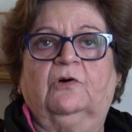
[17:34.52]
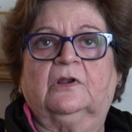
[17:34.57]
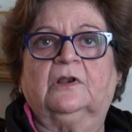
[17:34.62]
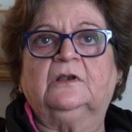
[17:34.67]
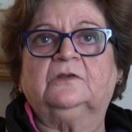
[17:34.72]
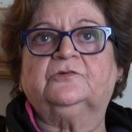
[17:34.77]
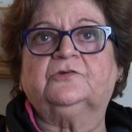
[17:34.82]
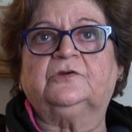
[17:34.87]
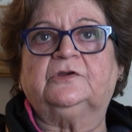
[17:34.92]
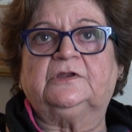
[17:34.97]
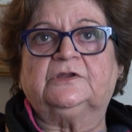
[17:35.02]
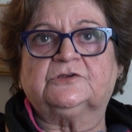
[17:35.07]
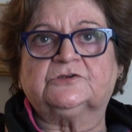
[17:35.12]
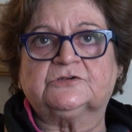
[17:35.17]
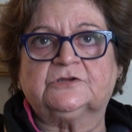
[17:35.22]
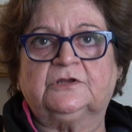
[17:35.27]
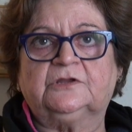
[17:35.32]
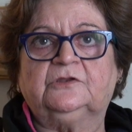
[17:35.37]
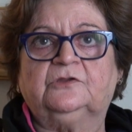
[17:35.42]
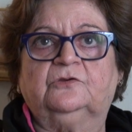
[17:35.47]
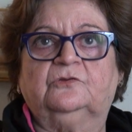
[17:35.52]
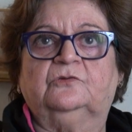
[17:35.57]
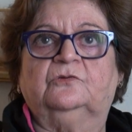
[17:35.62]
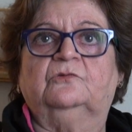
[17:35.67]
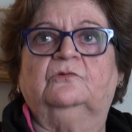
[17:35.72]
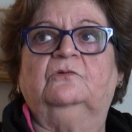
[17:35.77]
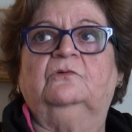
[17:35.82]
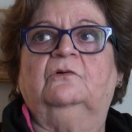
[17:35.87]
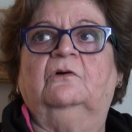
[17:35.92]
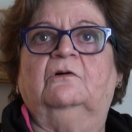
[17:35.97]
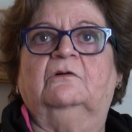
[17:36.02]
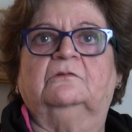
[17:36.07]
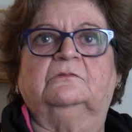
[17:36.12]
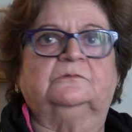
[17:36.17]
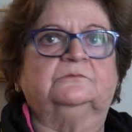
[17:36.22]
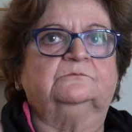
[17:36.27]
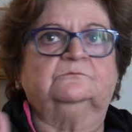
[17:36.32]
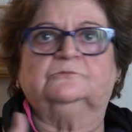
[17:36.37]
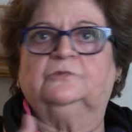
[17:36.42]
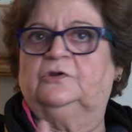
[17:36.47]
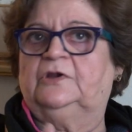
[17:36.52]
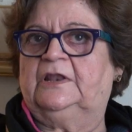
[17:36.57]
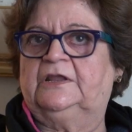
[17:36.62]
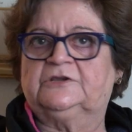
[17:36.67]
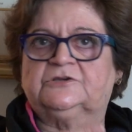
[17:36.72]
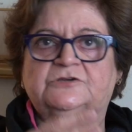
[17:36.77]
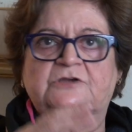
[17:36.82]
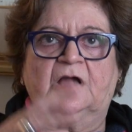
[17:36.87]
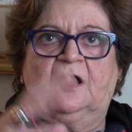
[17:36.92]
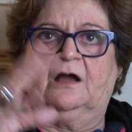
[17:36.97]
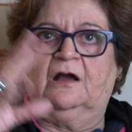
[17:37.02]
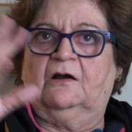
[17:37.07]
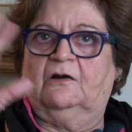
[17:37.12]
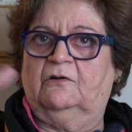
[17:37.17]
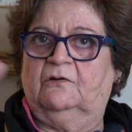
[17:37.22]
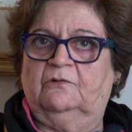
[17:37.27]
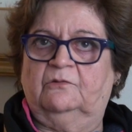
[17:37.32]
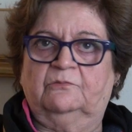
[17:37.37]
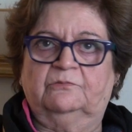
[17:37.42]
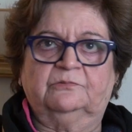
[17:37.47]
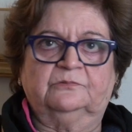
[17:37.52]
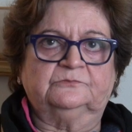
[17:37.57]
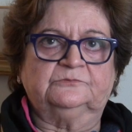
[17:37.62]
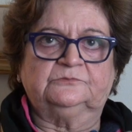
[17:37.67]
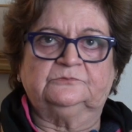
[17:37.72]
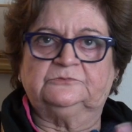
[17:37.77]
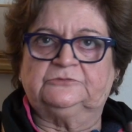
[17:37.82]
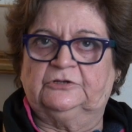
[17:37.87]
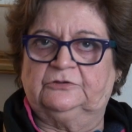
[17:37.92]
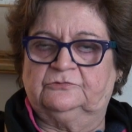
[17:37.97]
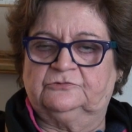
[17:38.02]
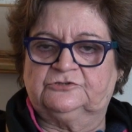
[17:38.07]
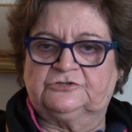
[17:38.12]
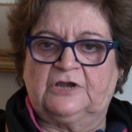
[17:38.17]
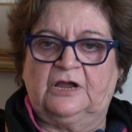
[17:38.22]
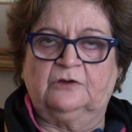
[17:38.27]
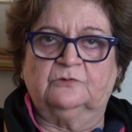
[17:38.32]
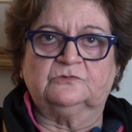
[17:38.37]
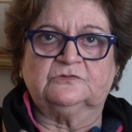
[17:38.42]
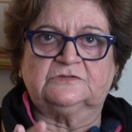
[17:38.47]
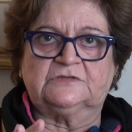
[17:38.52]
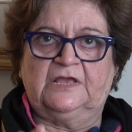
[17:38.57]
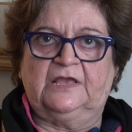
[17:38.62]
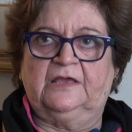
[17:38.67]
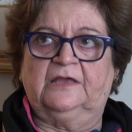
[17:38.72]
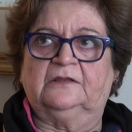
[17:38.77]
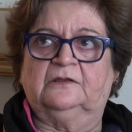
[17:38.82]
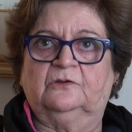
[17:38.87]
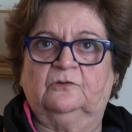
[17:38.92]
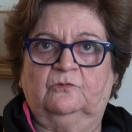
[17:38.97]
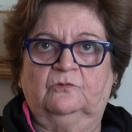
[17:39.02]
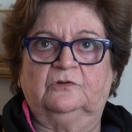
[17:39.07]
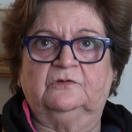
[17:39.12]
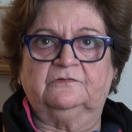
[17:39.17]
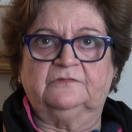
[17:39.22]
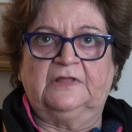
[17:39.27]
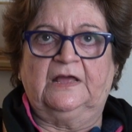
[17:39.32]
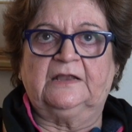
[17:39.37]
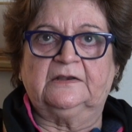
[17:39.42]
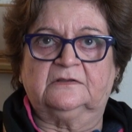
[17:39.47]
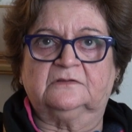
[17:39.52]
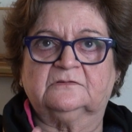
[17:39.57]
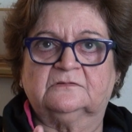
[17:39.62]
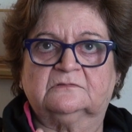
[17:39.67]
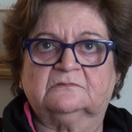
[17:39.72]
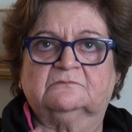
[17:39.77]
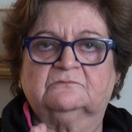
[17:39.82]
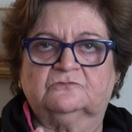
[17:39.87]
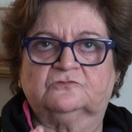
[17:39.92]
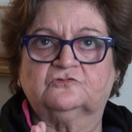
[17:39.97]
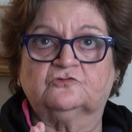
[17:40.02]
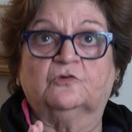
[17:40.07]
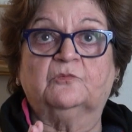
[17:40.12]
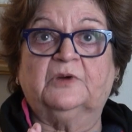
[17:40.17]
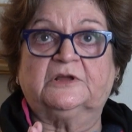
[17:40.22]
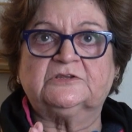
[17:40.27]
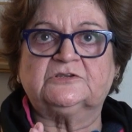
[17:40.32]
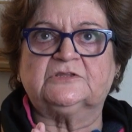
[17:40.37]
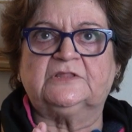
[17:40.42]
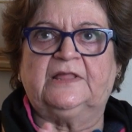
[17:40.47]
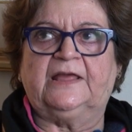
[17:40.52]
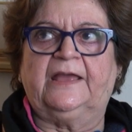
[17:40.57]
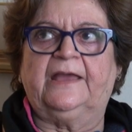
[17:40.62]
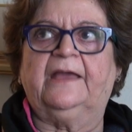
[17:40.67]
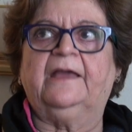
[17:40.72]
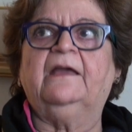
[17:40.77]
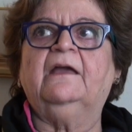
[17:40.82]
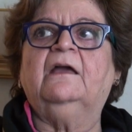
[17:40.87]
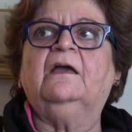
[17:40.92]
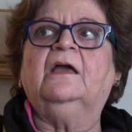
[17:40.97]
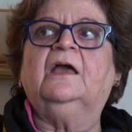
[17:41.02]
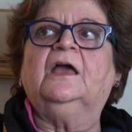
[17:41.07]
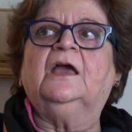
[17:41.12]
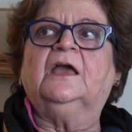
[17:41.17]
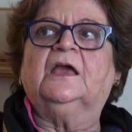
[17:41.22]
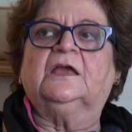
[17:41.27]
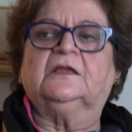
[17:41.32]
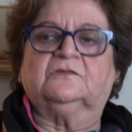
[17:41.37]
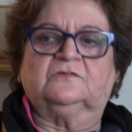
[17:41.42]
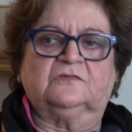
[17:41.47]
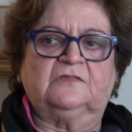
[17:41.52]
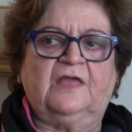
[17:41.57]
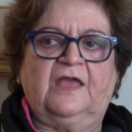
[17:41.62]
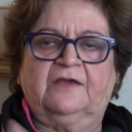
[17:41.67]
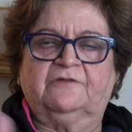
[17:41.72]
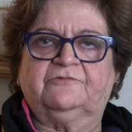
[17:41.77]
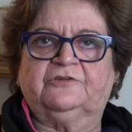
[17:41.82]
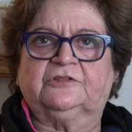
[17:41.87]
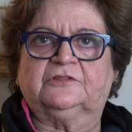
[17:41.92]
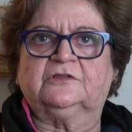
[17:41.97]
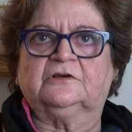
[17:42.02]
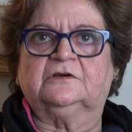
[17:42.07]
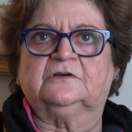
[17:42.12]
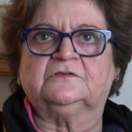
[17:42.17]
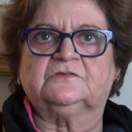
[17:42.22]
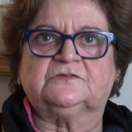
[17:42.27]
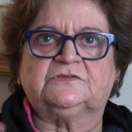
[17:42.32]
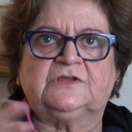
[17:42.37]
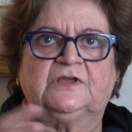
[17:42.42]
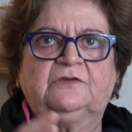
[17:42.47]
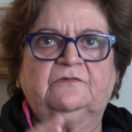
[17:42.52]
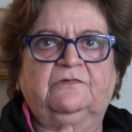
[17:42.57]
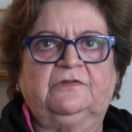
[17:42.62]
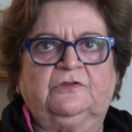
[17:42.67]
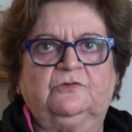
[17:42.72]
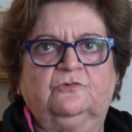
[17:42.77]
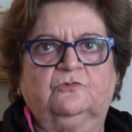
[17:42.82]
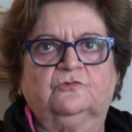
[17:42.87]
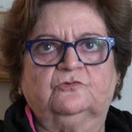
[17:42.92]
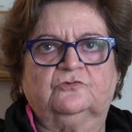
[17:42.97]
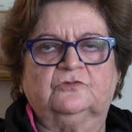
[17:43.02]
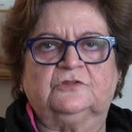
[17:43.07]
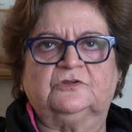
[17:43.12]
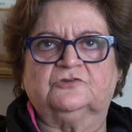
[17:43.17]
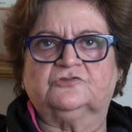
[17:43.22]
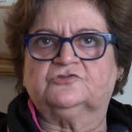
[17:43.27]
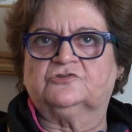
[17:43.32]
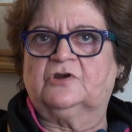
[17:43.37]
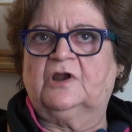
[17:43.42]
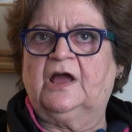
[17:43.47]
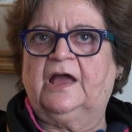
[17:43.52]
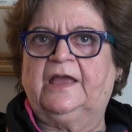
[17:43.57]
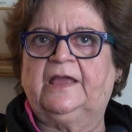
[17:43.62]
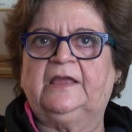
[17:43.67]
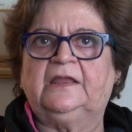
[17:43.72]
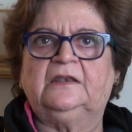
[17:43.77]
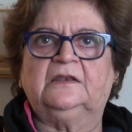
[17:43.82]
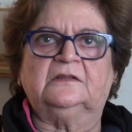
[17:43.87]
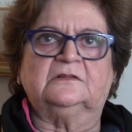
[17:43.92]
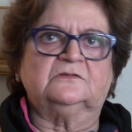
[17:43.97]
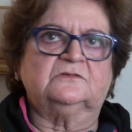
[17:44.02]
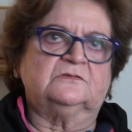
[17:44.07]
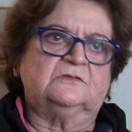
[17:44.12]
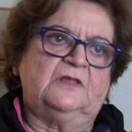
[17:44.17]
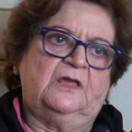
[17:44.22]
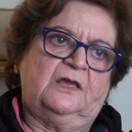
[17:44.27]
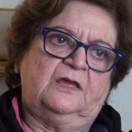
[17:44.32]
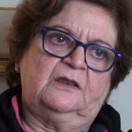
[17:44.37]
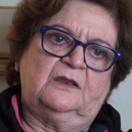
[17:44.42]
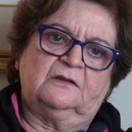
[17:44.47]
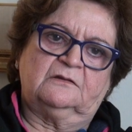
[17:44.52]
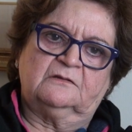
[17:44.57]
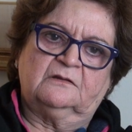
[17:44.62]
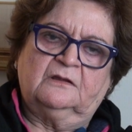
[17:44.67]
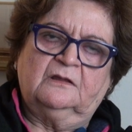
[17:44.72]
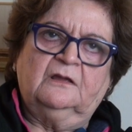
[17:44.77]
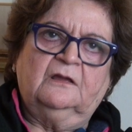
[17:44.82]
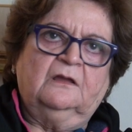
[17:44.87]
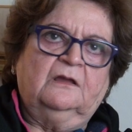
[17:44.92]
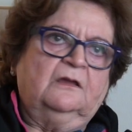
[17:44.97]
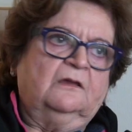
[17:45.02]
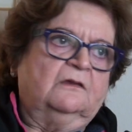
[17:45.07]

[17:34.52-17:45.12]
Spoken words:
oral tradition, of Bulle Shah, Shah Hussain and all of that is so much there. It's there every Thursday when you go to the shrine. It's there